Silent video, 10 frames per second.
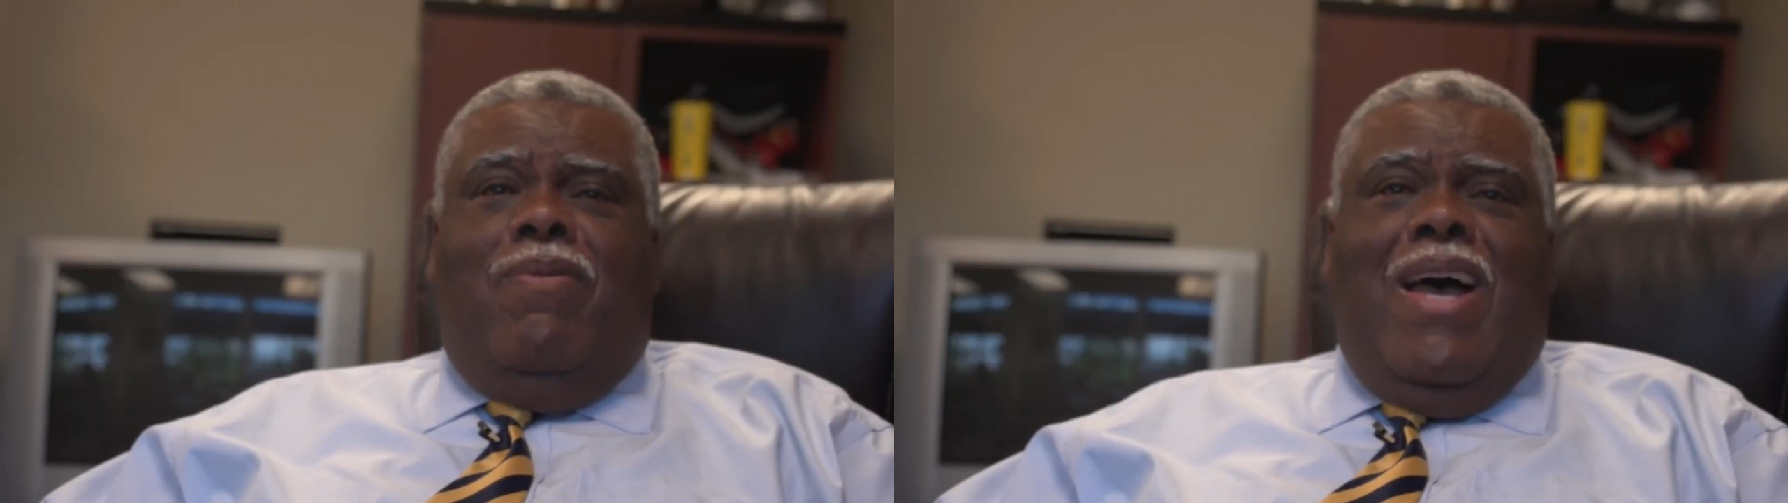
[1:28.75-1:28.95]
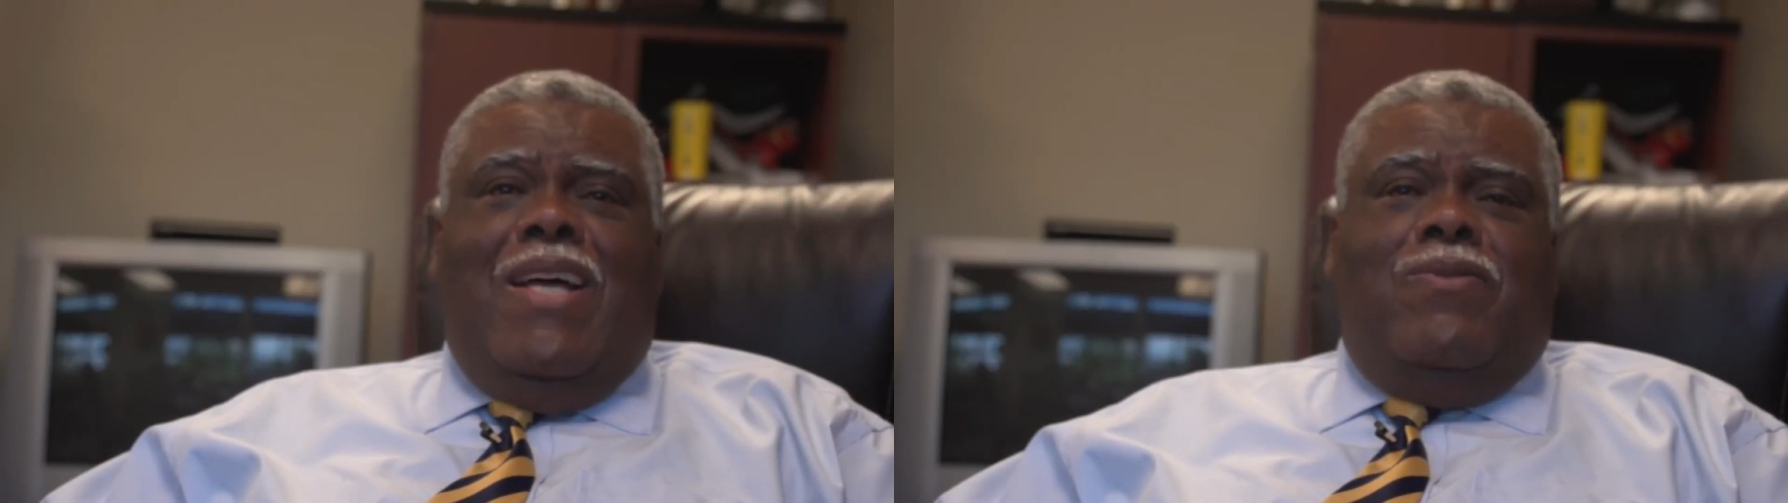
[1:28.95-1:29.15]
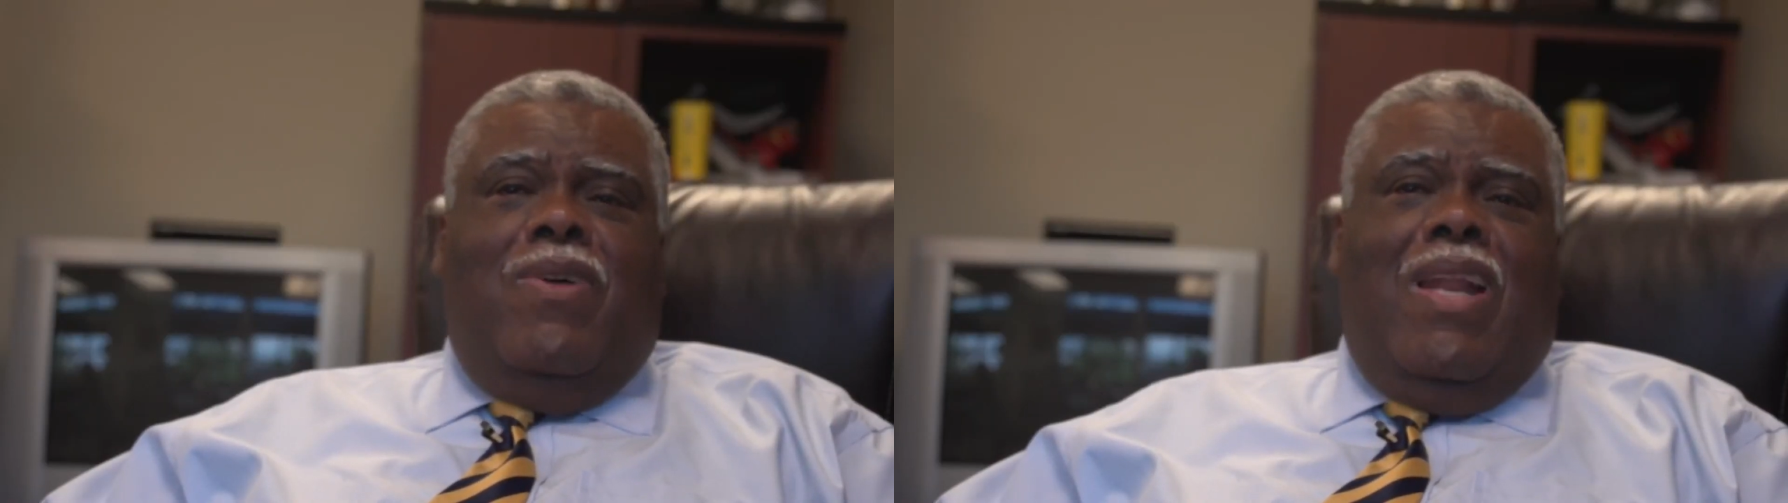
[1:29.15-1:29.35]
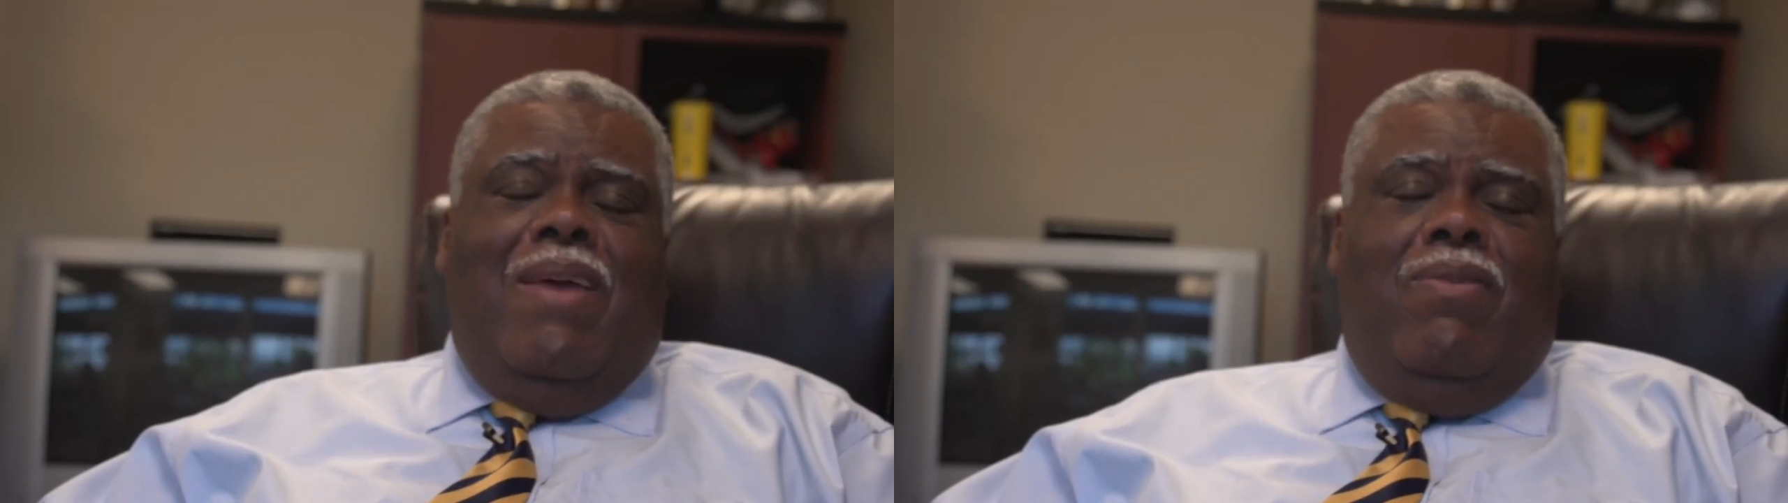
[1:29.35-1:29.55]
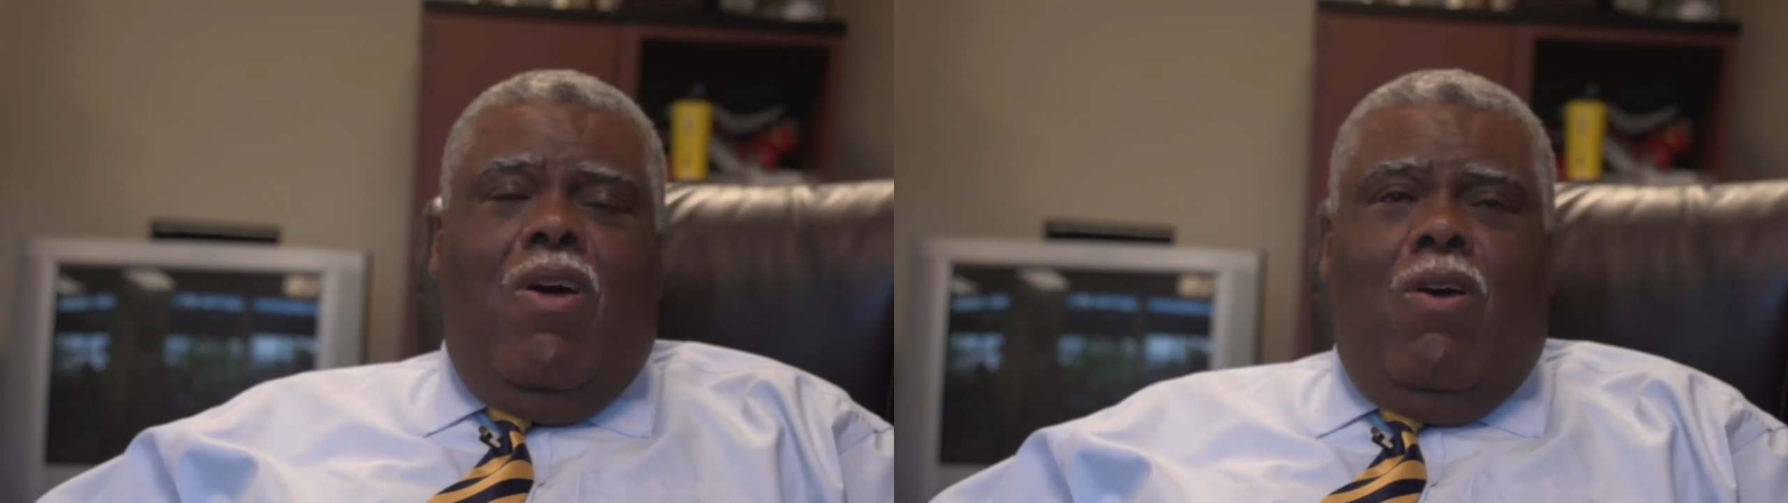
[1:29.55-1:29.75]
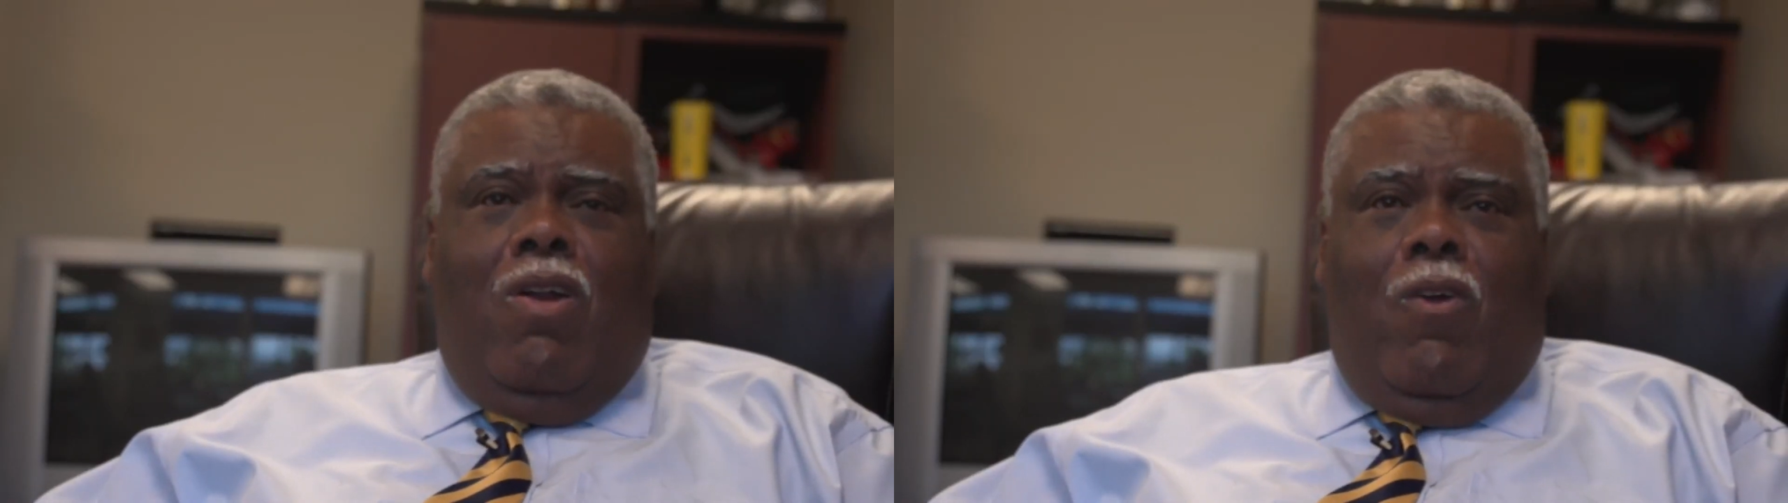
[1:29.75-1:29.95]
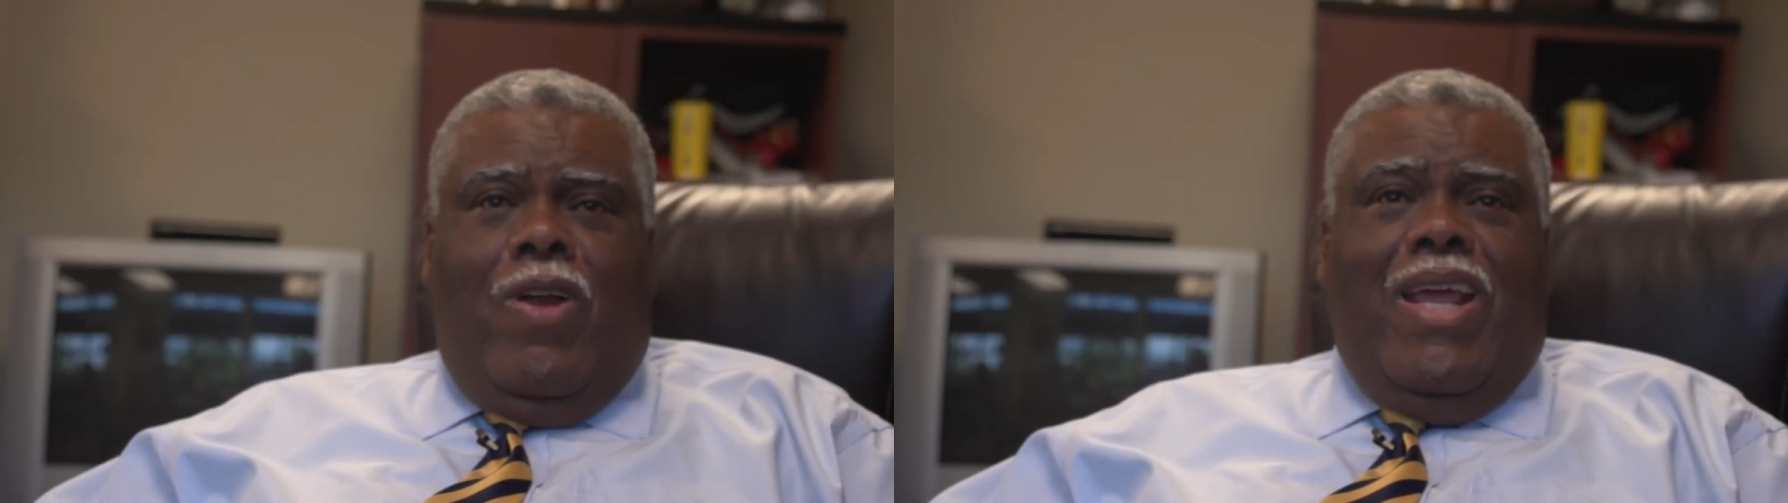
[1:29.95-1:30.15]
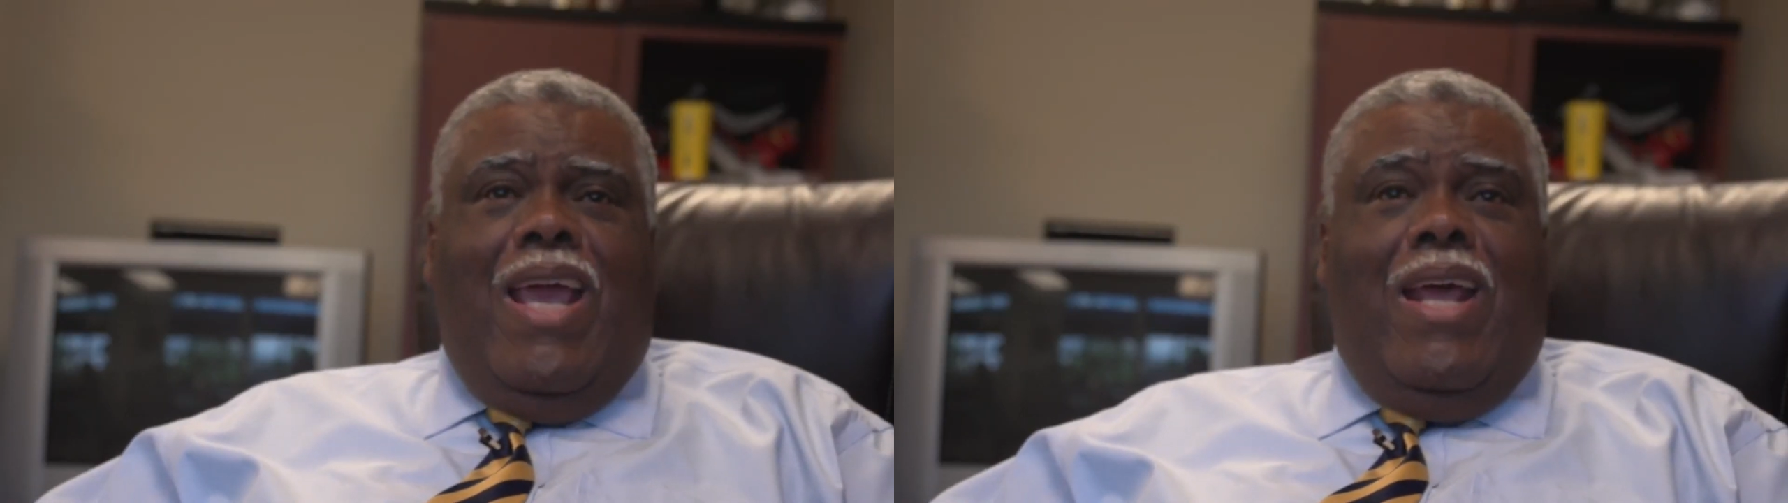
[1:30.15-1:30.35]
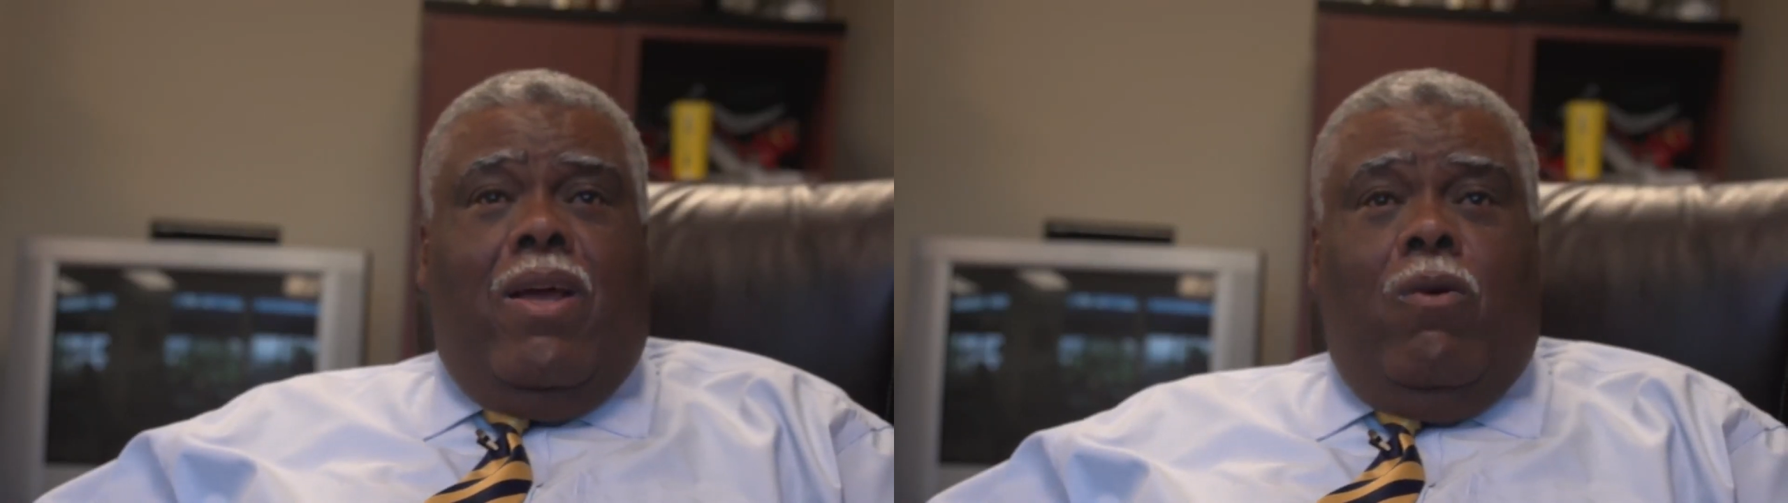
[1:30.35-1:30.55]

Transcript: provides for lifelong learning and a